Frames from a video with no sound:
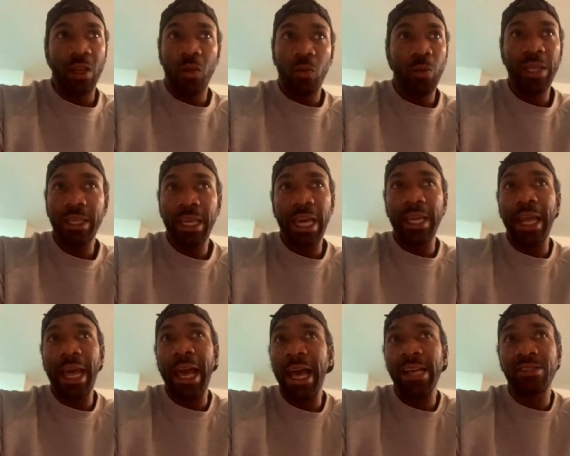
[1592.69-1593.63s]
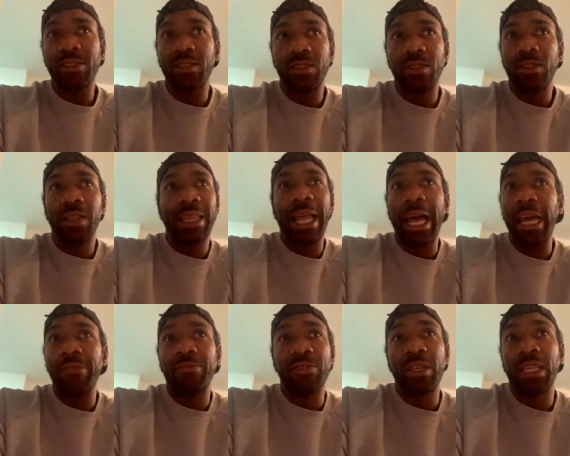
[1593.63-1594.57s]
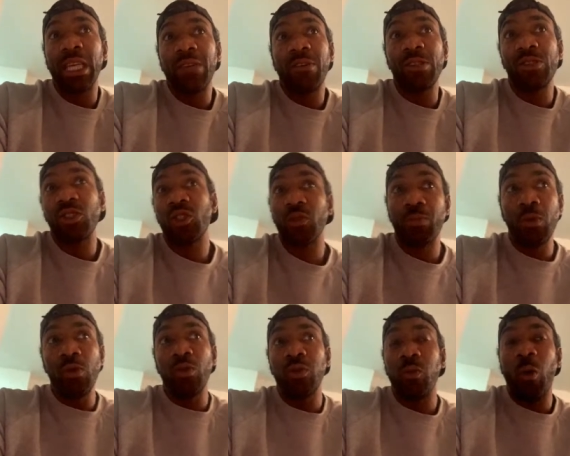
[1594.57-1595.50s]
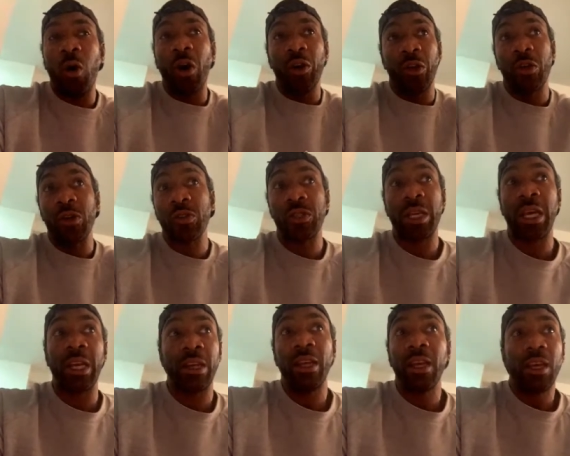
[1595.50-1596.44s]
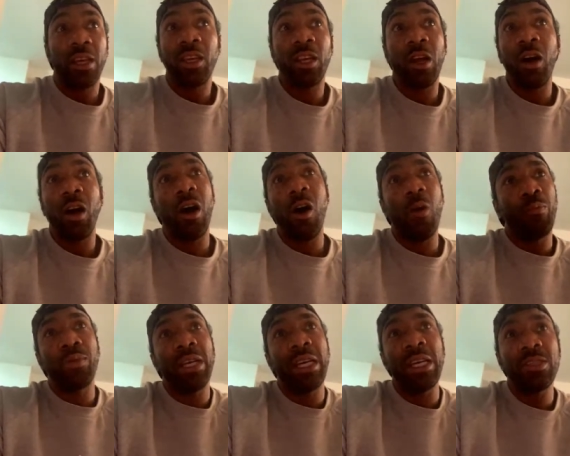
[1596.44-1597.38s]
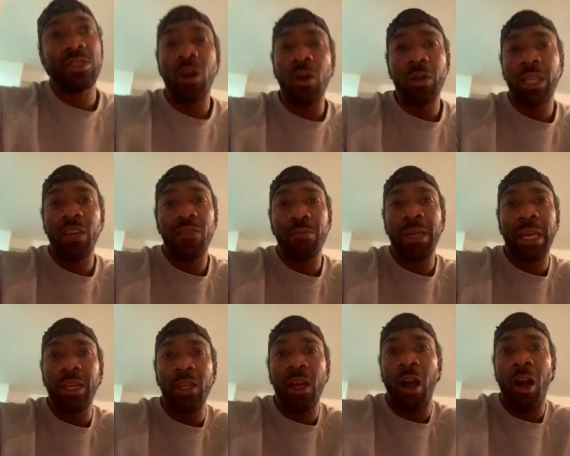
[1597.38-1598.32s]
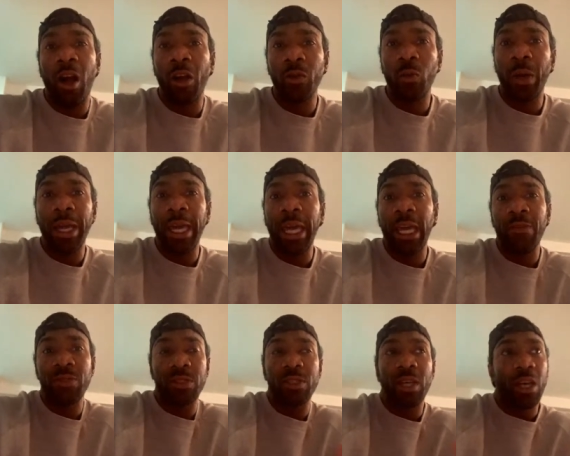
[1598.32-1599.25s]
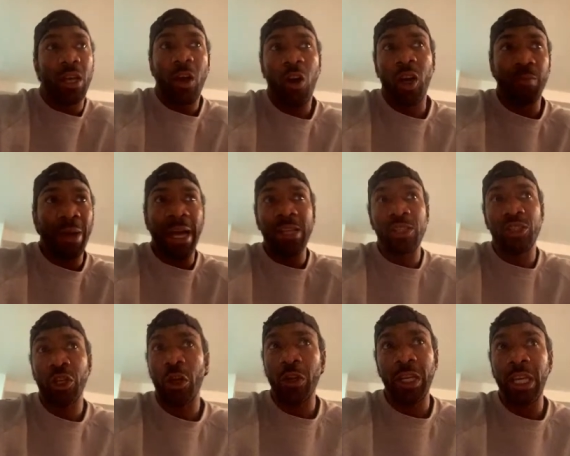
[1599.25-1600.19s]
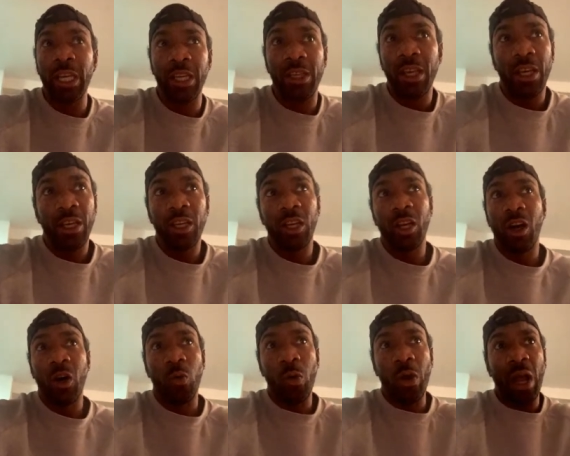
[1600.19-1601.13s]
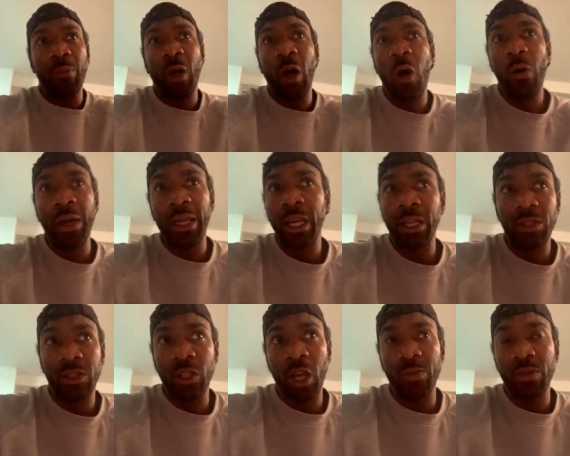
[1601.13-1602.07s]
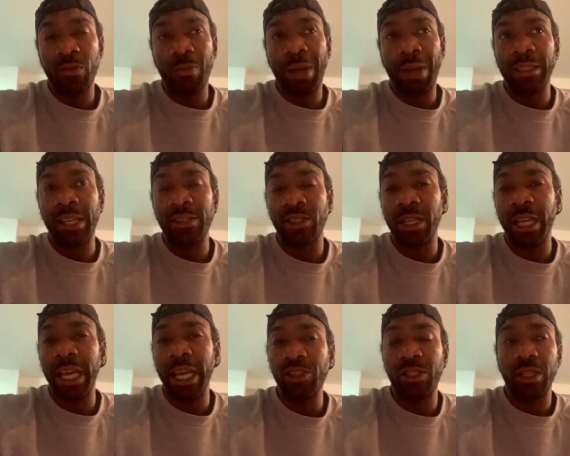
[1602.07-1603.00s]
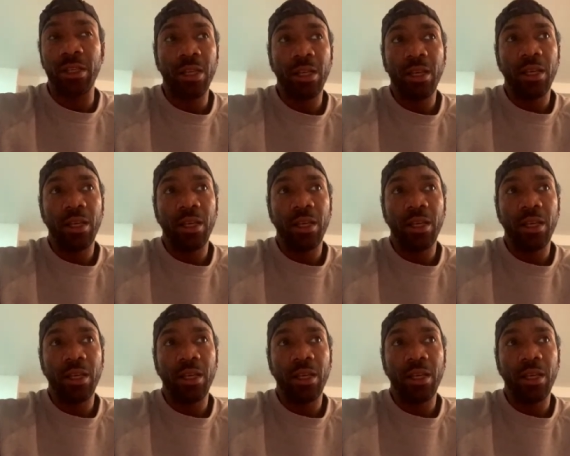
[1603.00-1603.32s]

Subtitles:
We can't ask life to give us smooth waters and, you know, oh, please don't give me any hard waves on my journey, you know, where I'm going in terms of my destination.